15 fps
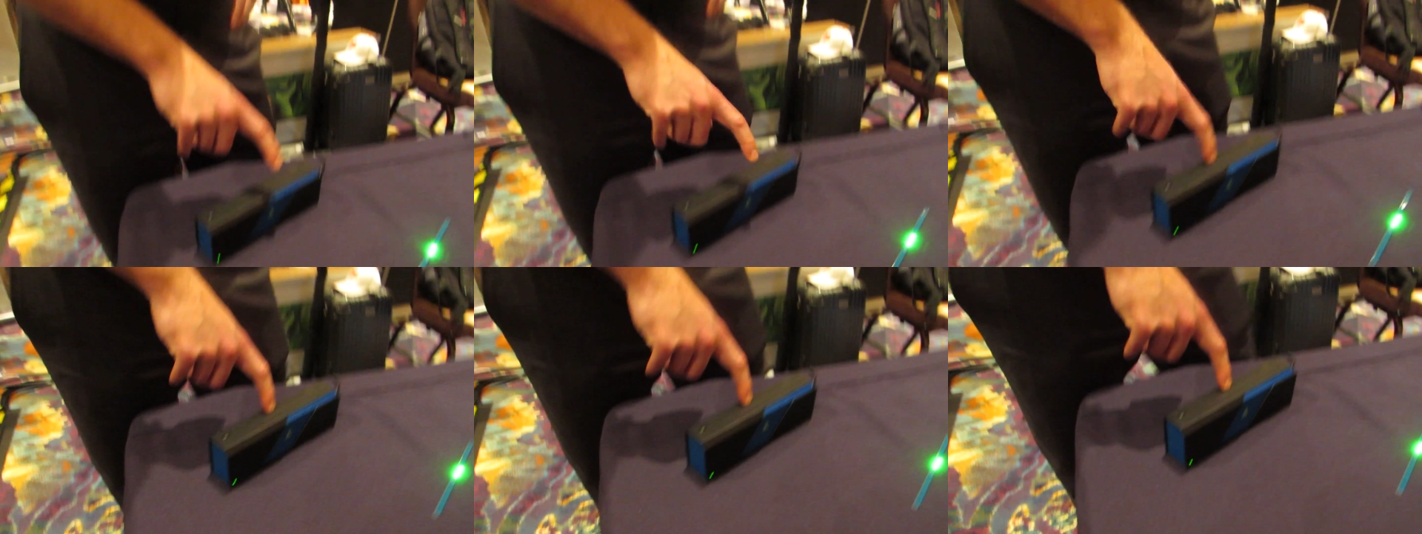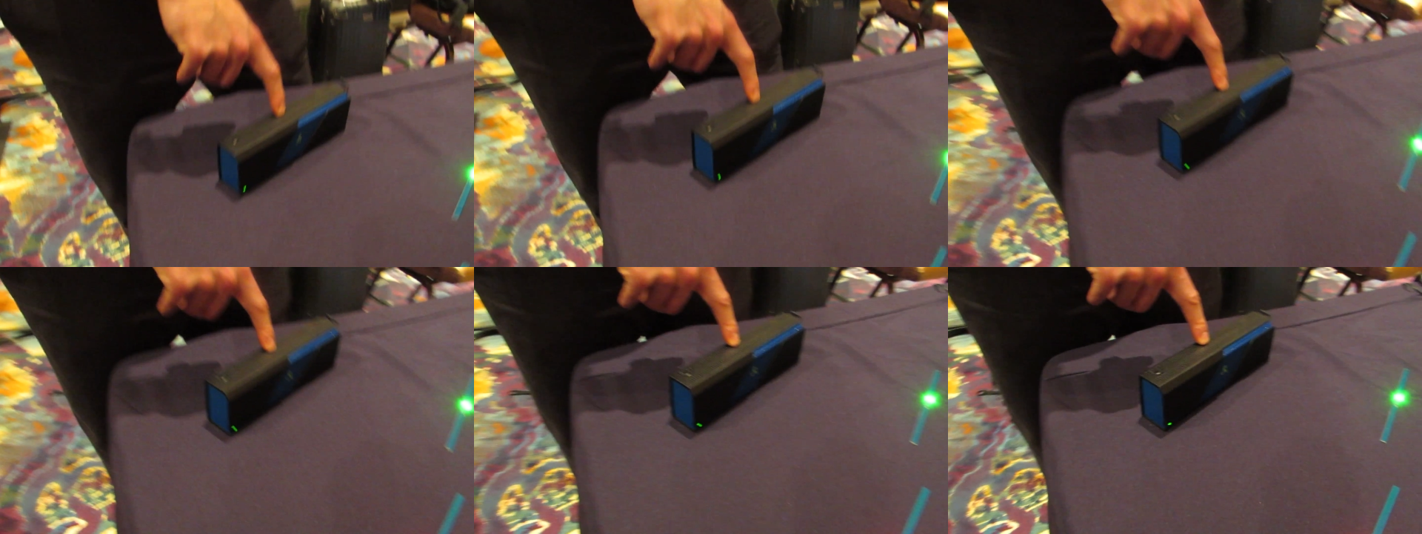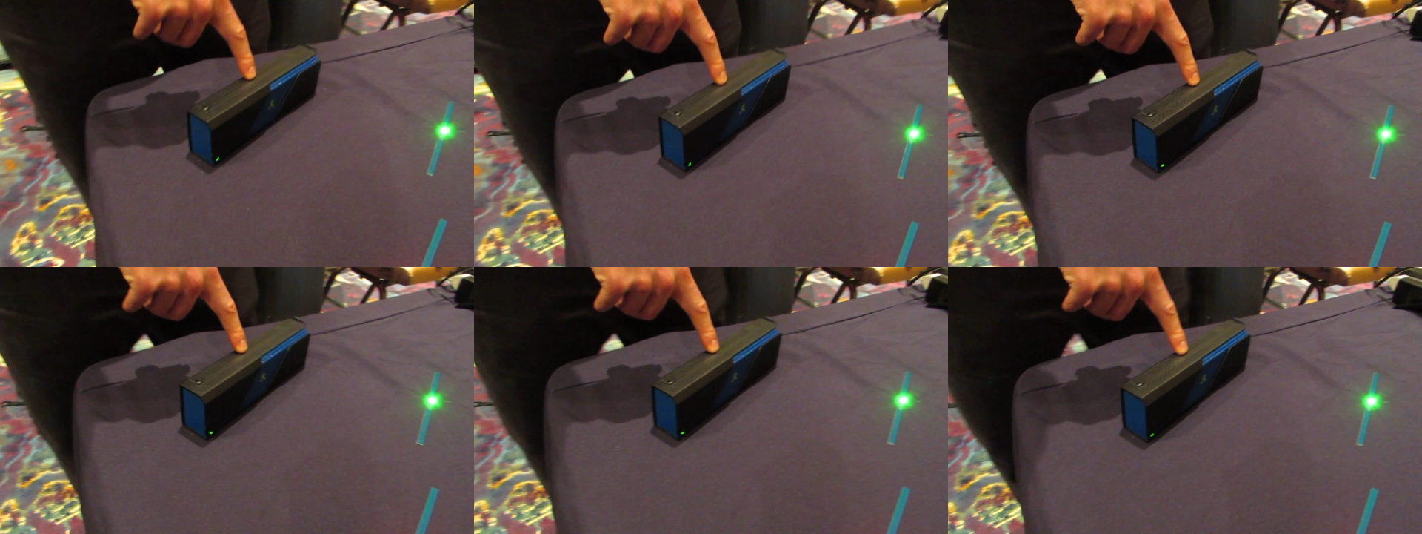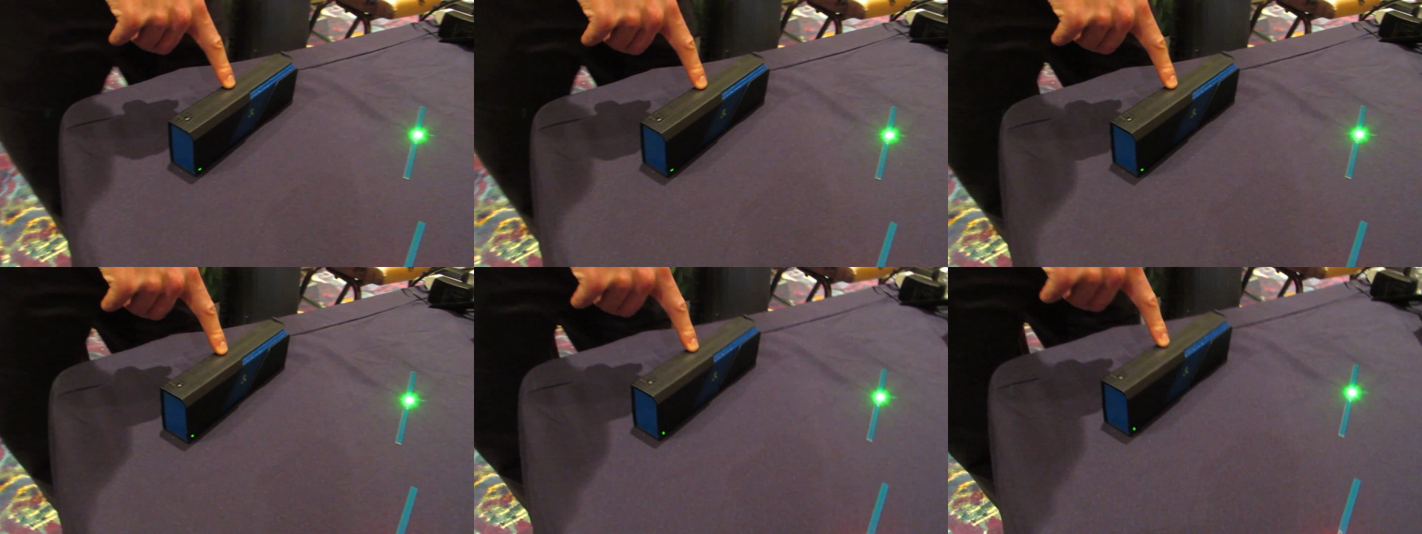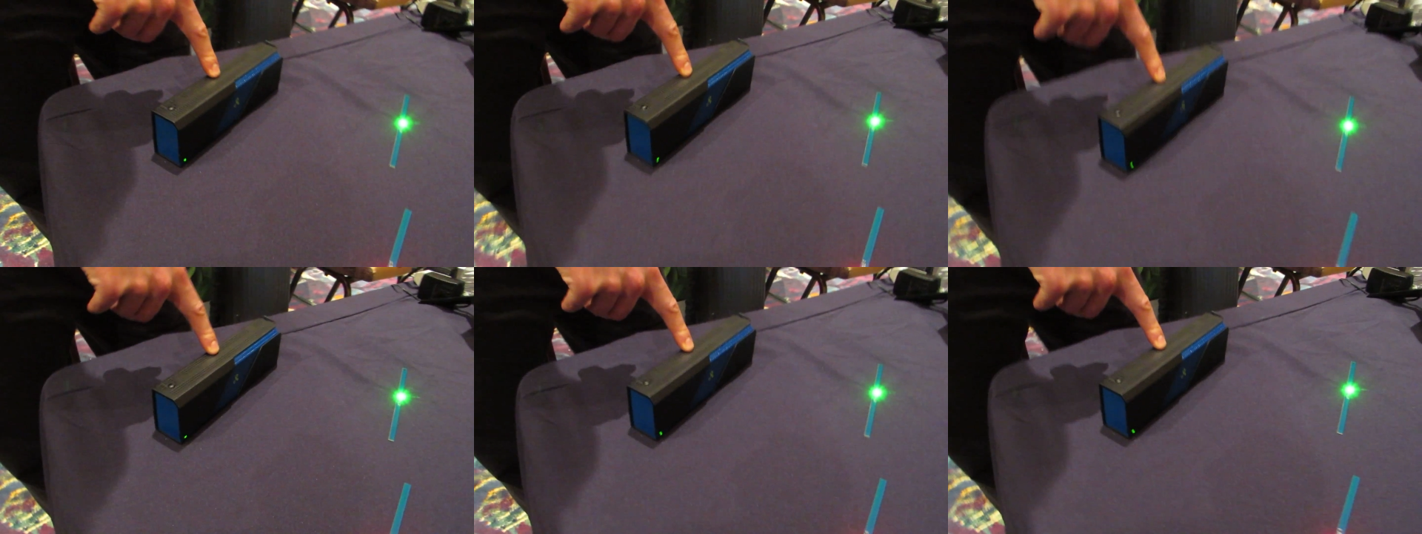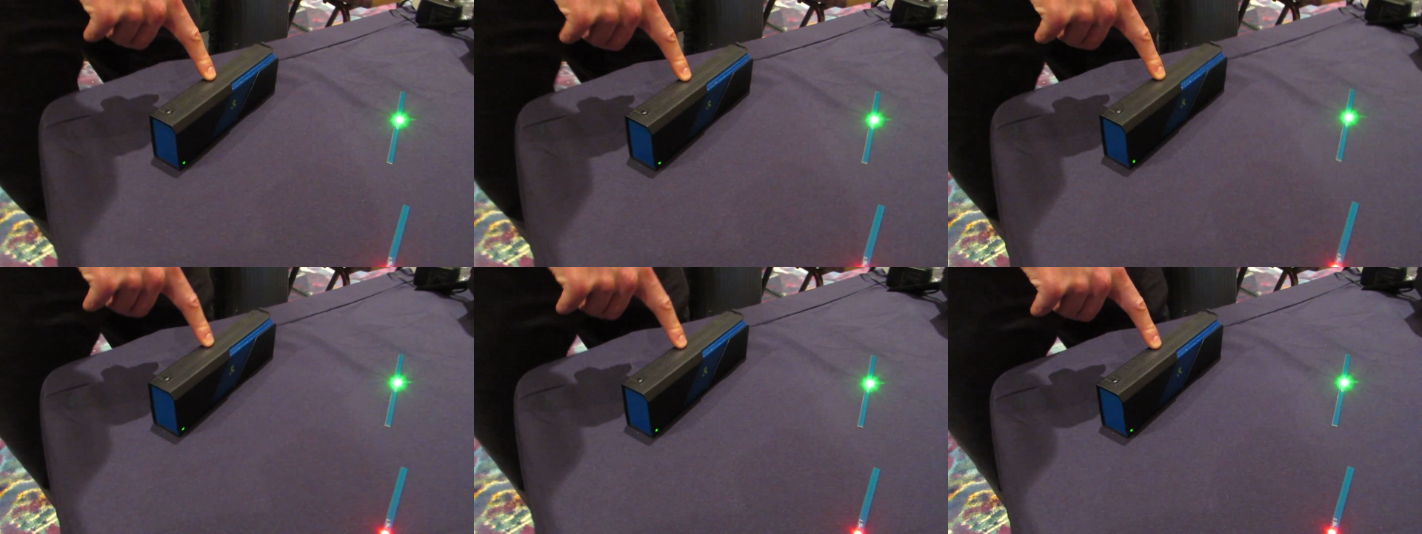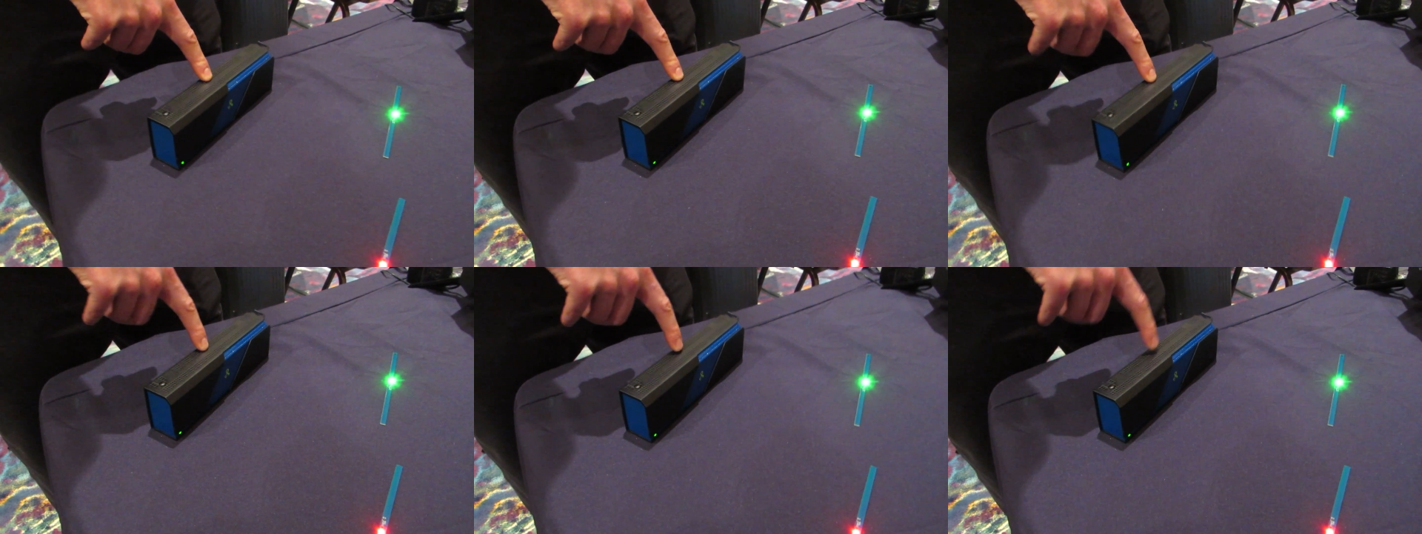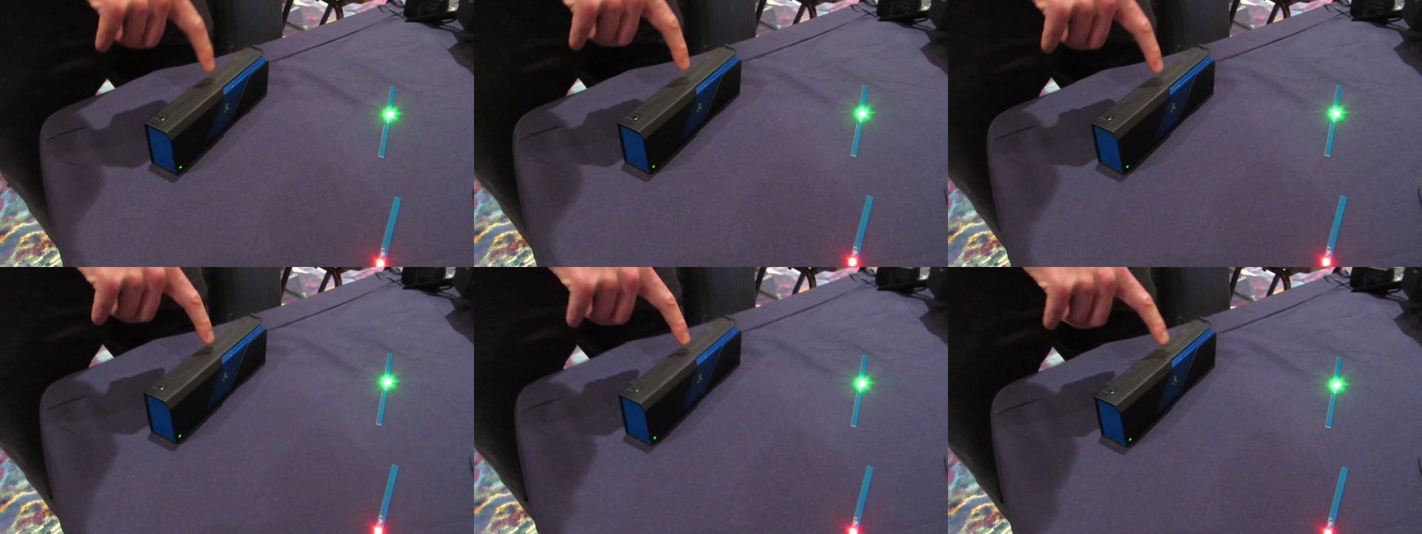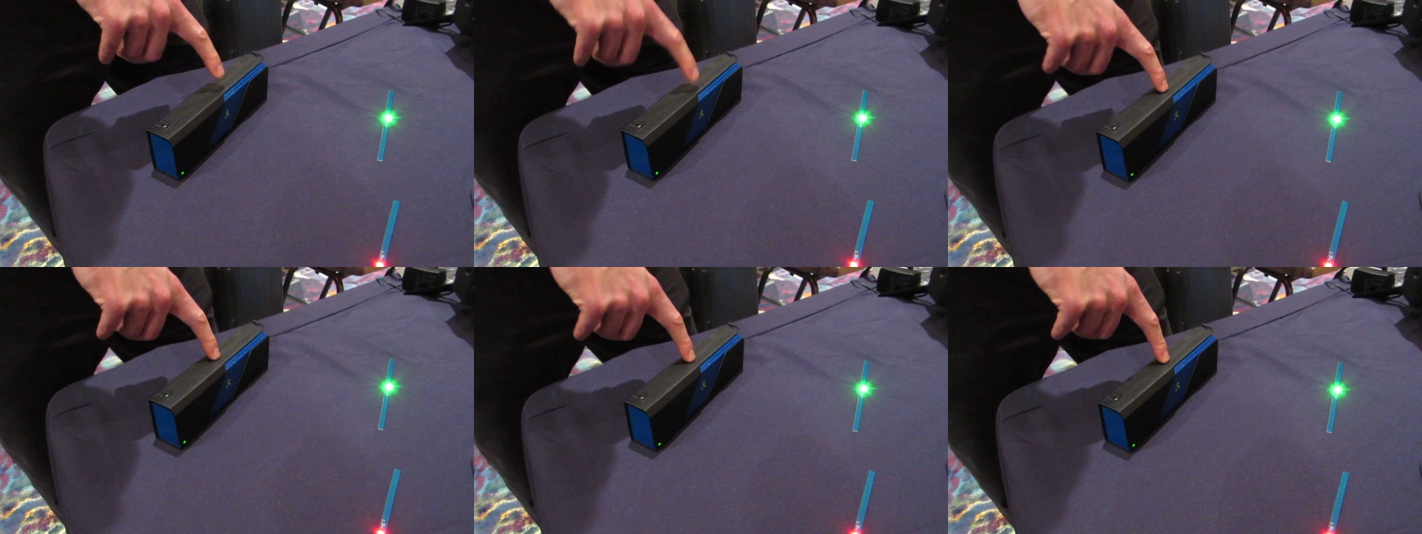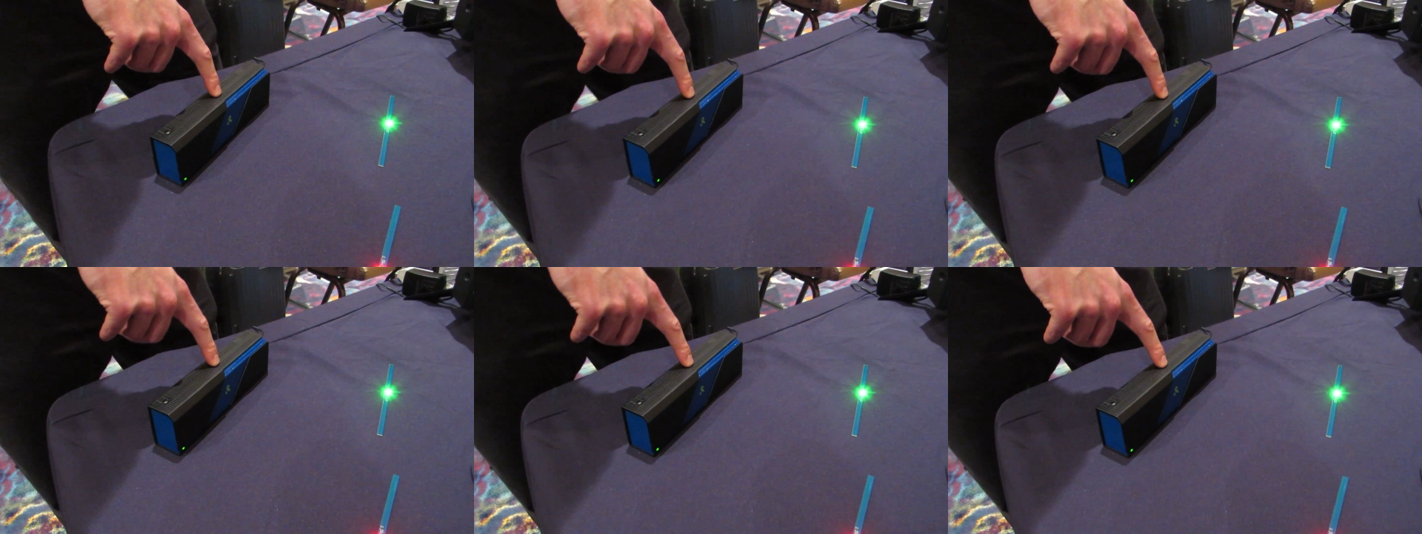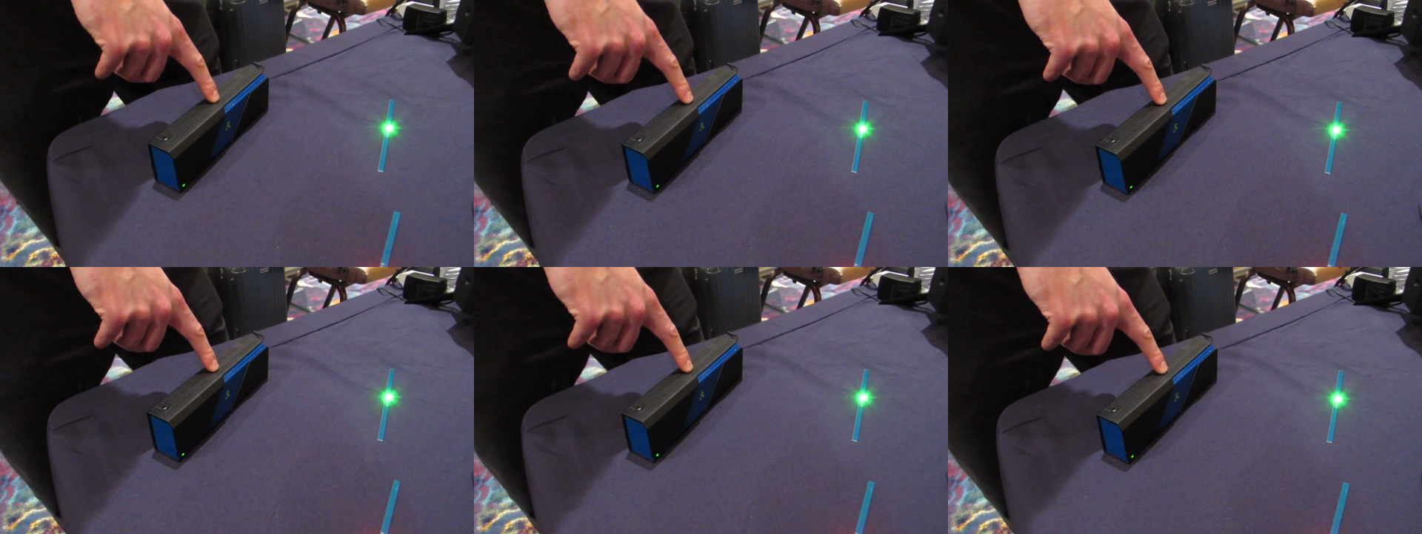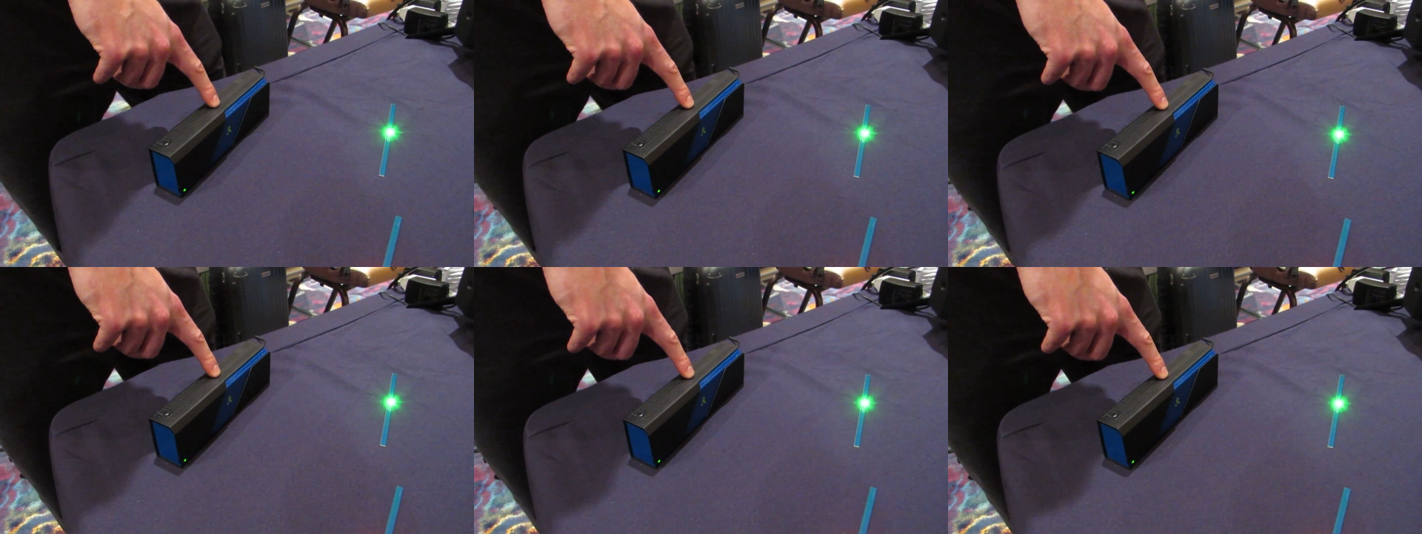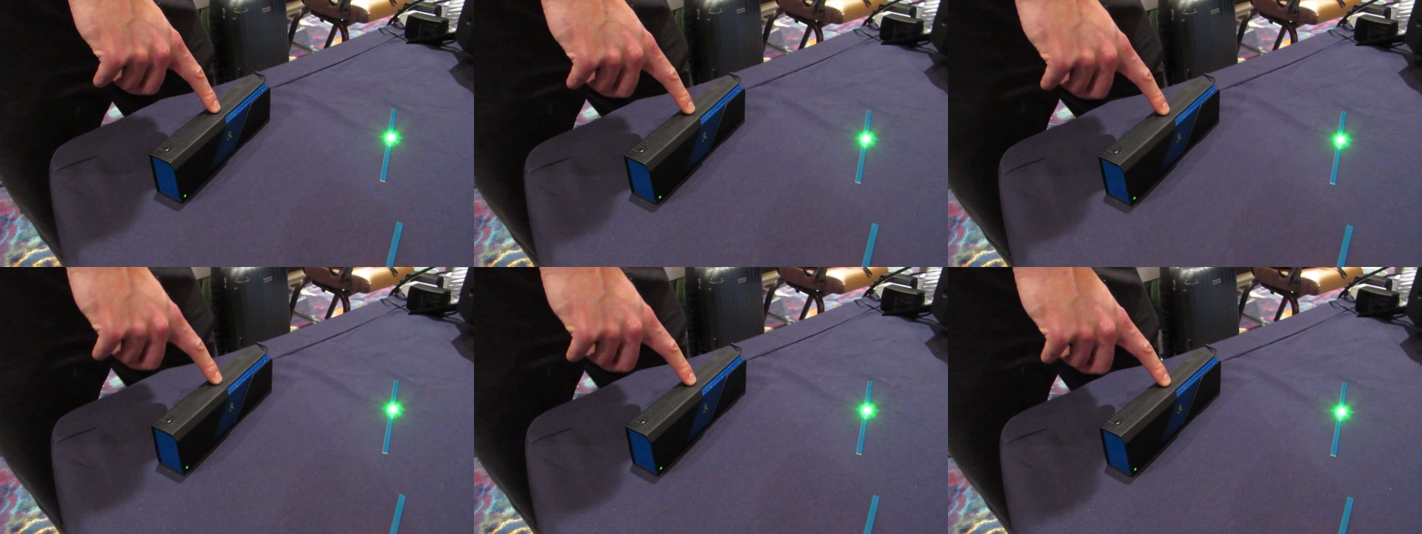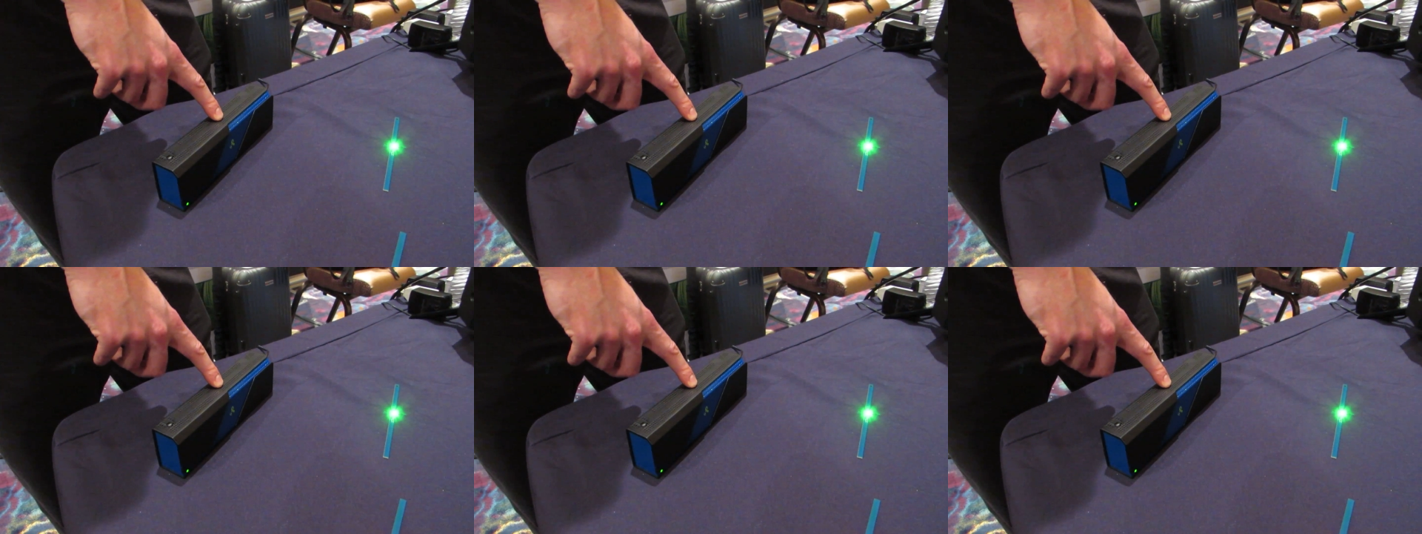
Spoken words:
Nobody's mouth can be seen.